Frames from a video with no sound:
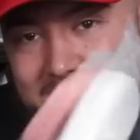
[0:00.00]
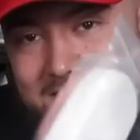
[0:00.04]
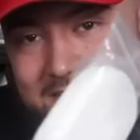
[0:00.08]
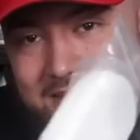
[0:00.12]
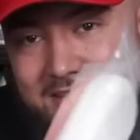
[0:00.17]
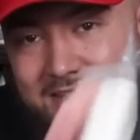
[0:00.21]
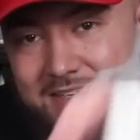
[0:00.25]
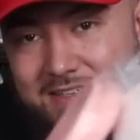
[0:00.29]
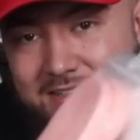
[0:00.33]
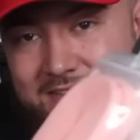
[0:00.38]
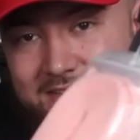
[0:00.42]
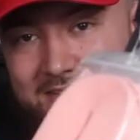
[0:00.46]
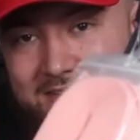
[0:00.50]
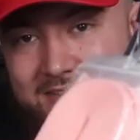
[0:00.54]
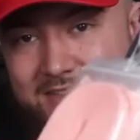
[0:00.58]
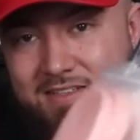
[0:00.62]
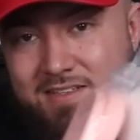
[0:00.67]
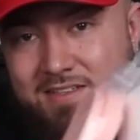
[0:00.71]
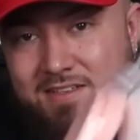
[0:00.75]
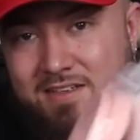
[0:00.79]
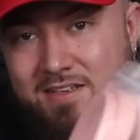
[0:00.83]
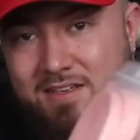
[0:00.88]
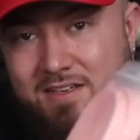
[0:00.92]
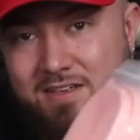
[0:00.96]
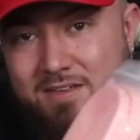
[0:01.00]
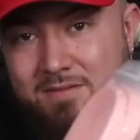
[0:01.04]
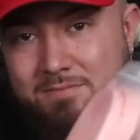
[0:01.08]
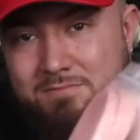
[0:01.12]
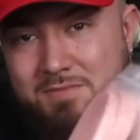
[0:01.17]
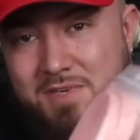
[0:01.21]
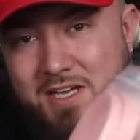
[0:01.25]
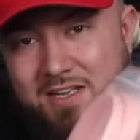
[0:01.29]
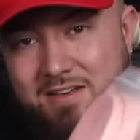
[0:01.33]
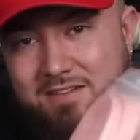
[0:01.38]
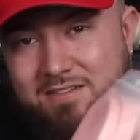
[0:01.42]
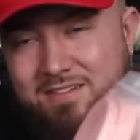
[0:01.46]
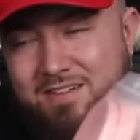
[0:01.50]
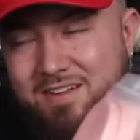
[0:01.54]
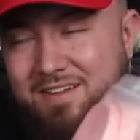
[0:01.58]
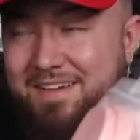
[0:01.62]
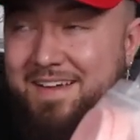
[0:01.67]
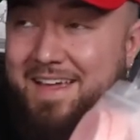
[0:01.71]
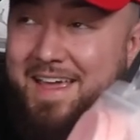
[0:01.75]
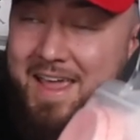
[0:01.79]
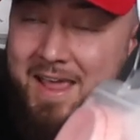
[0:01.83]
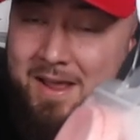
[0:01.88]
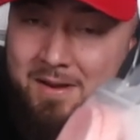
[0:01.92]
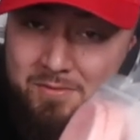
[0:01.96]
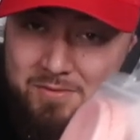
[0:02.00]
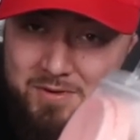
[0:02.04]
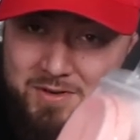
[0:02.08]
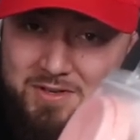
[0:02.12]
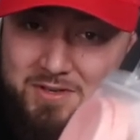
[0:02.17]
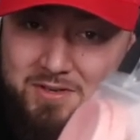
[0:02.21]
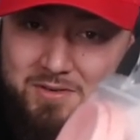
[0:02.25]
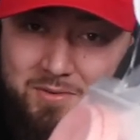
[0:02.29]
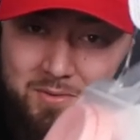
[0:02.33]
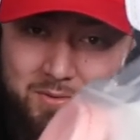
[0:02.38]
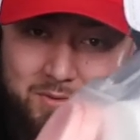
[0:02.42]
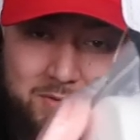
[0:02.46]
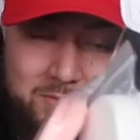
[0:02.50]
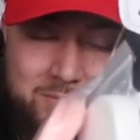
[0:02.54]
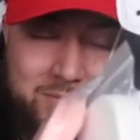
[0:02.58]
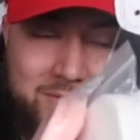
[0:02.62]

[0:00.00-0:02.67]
sitting in not every store,